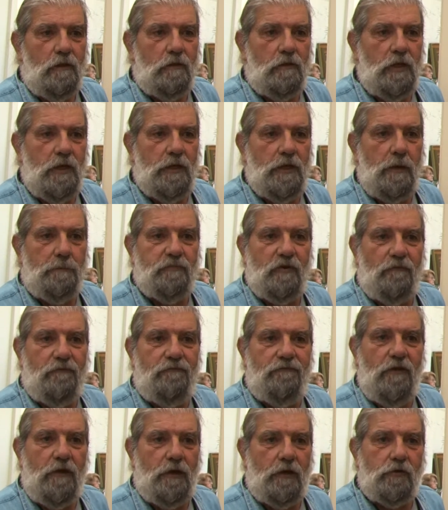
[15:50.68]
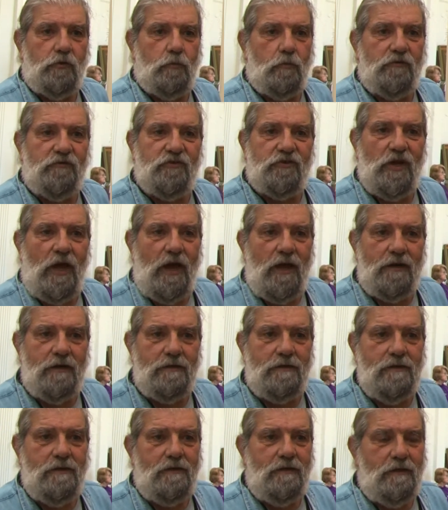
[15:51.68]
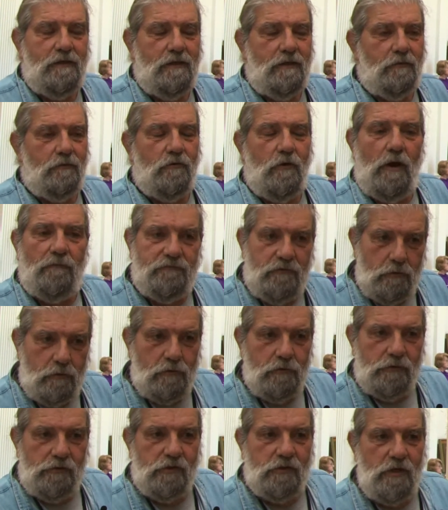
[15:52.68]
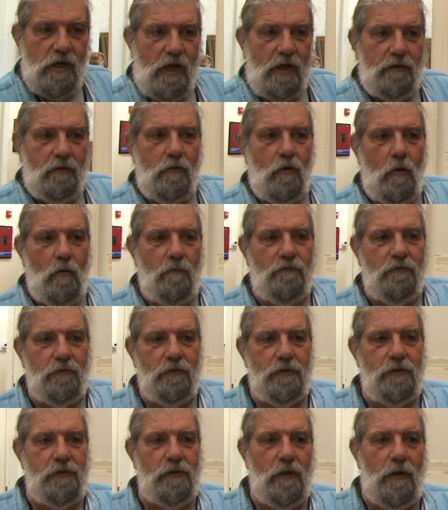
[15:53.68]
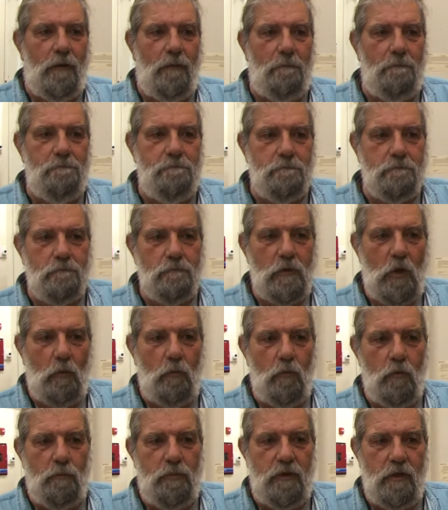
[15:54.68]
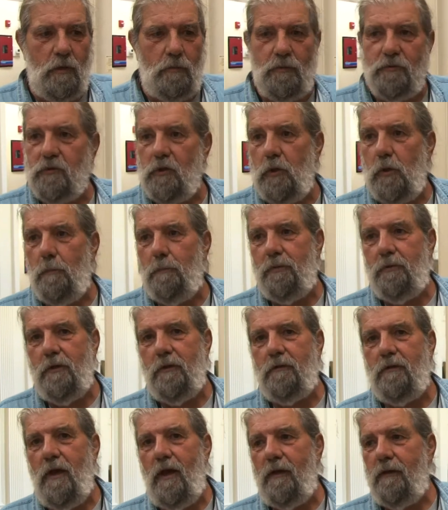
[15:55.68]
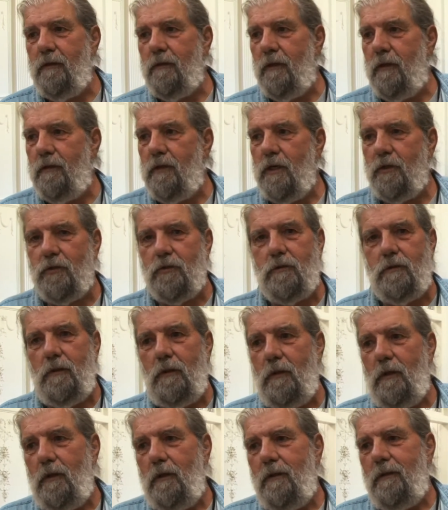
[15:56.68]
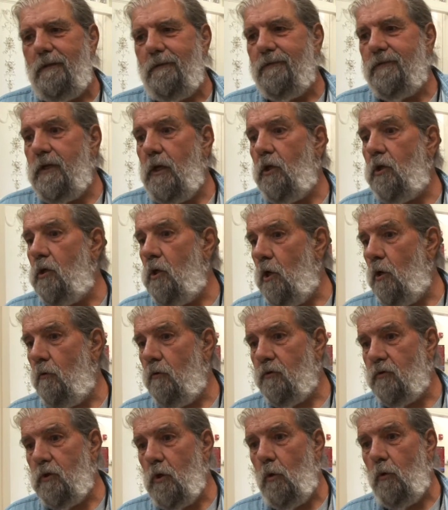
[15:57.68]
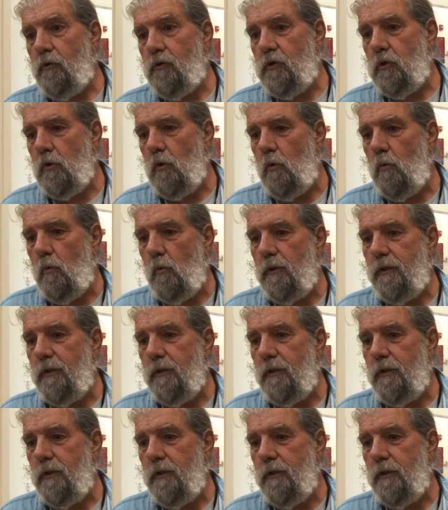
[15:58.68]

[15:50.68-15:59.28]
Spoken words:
geared up to finish. We've started, we're off to a good start, and hopefully we'll be able to complete that in the next, say, year or so or two.